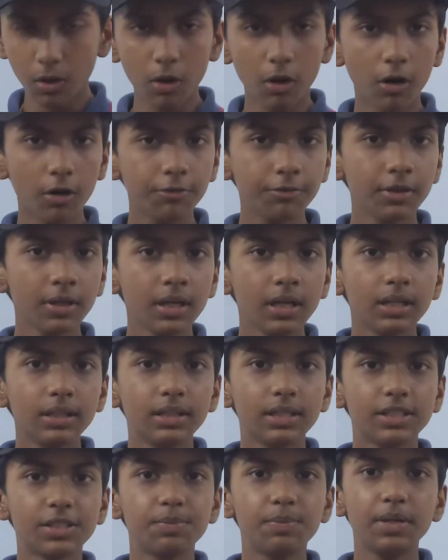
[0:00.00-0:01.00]
of
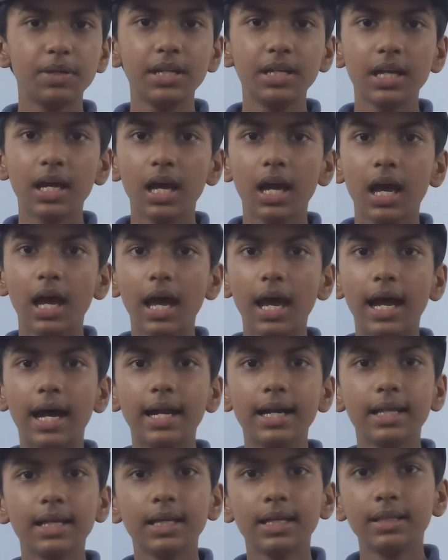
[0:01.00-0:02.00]
the speed
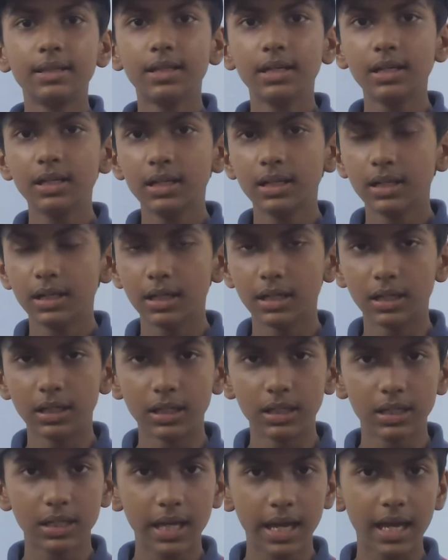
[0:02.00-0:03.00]
and
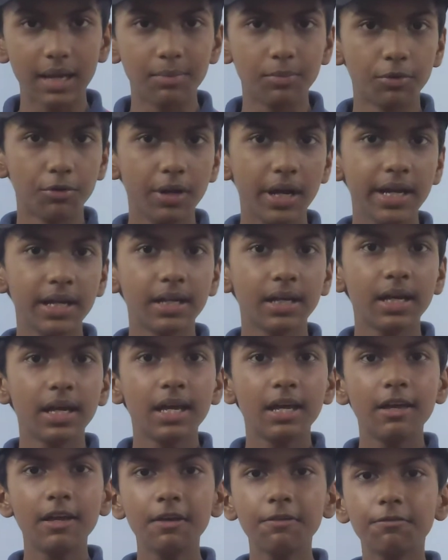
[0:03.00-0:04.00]
the time, right?
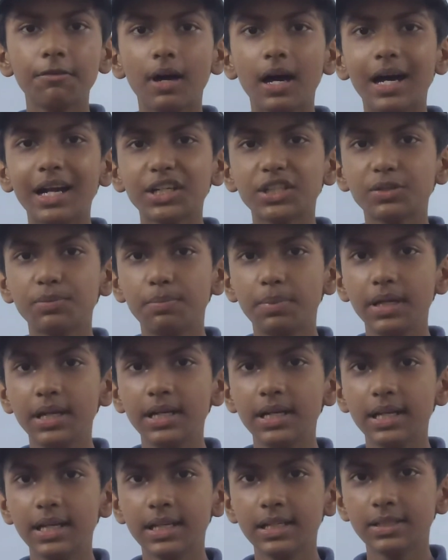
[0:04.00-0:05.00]
If our
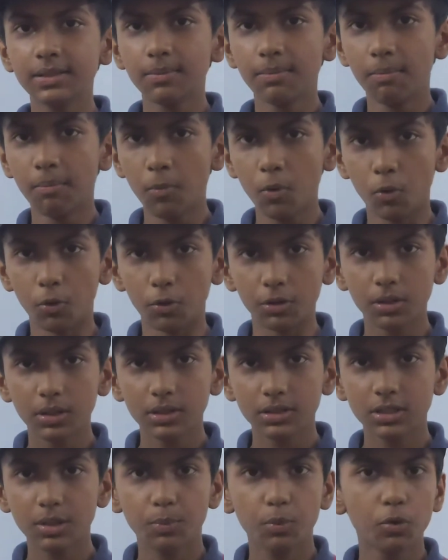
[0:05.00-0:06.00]
speed is more,
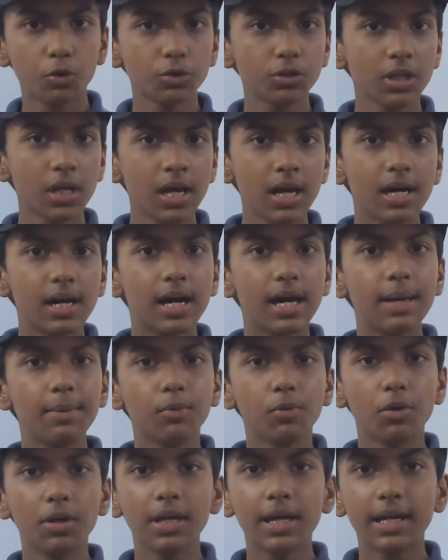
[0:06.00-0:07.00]
suppose I
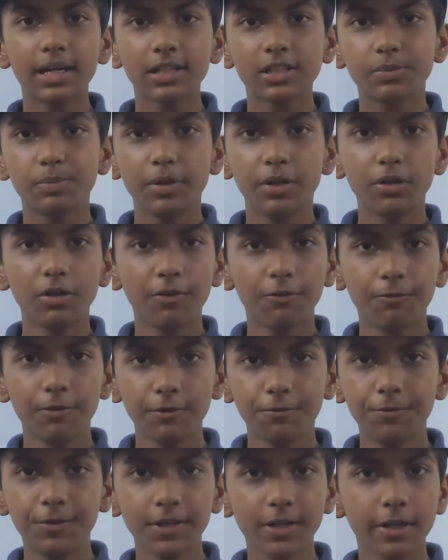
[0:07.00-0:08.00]
am going at a speed of
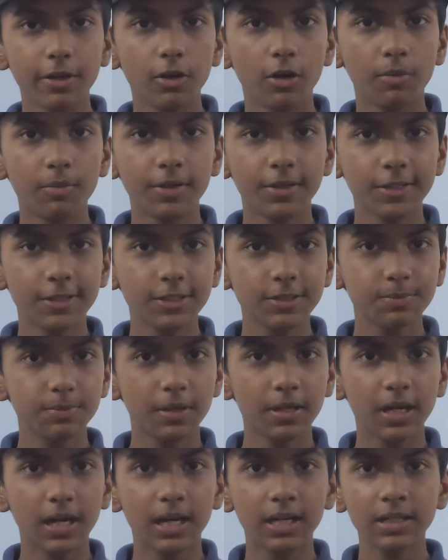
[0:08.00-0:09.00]
50 kilometers
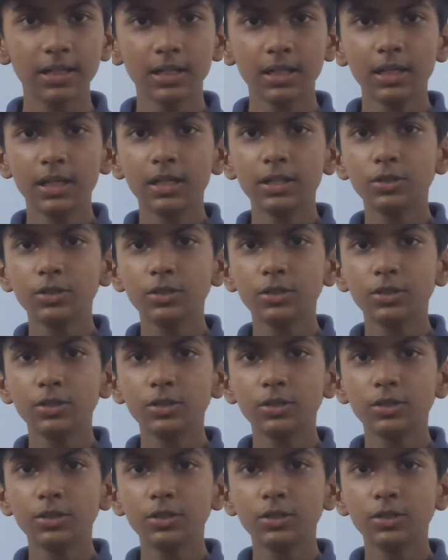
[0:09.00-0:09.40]
per hour,